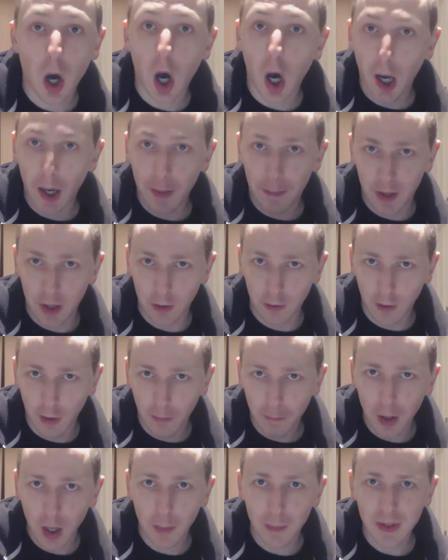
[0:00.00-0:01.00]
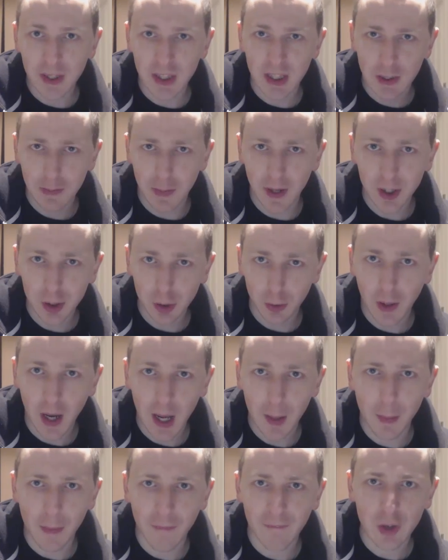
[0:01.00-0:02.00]
hyping the Rumble up as a special
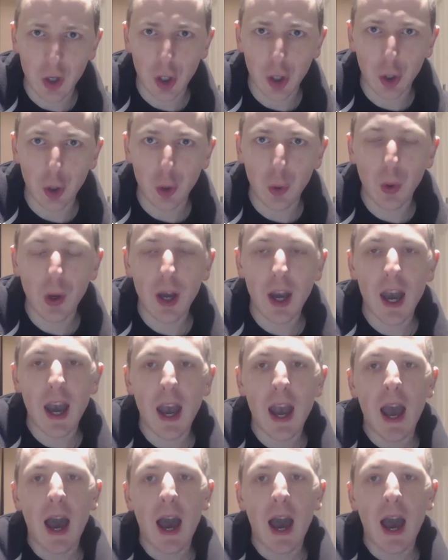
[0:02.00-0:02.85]
pay-per-view.